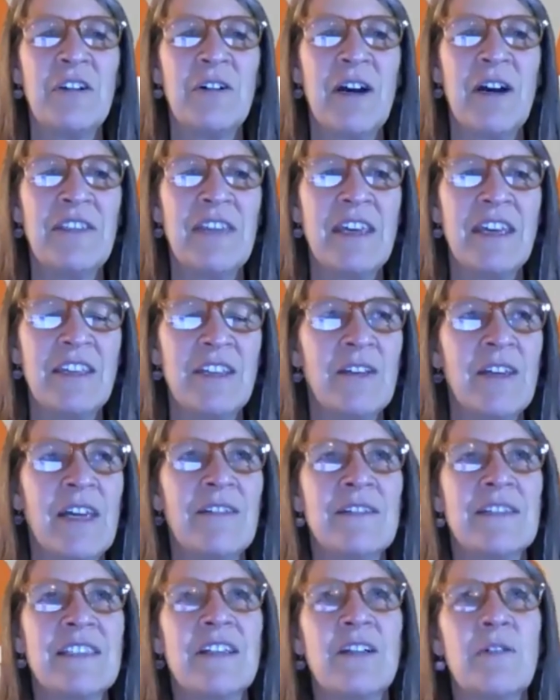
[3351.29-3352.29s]
I think you gave
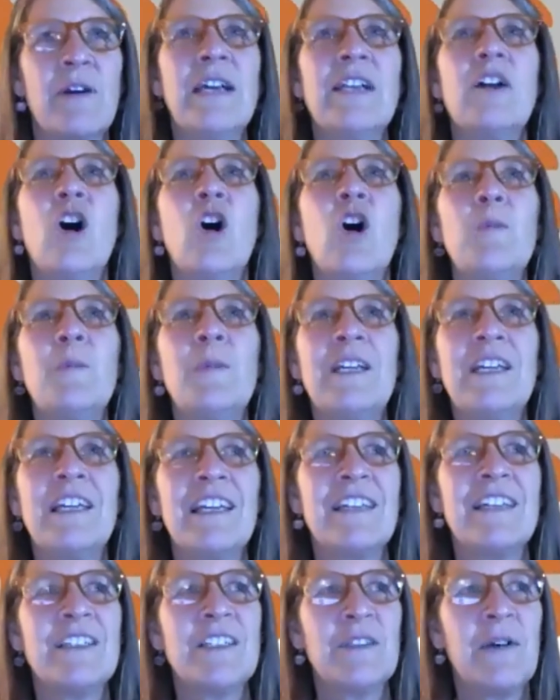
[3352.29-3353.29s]
us a great opening
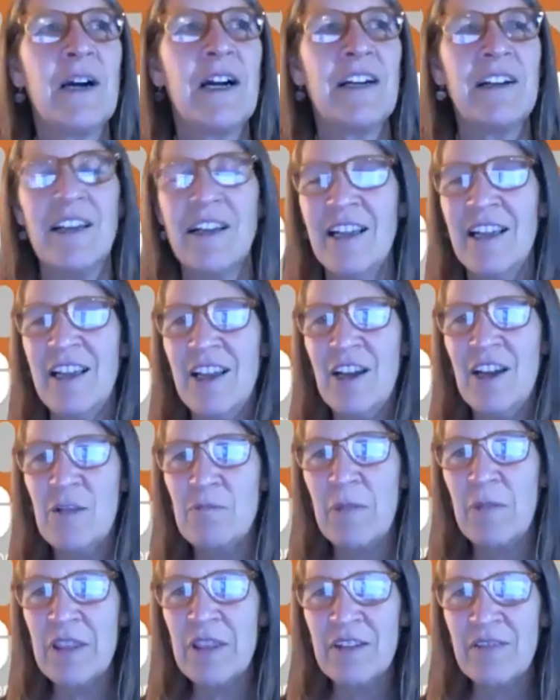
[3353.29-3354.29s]
into our
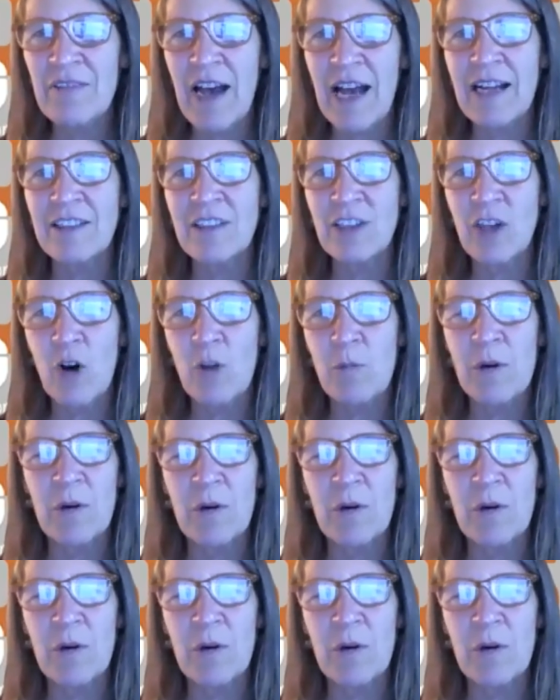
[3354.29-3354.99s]
month of October.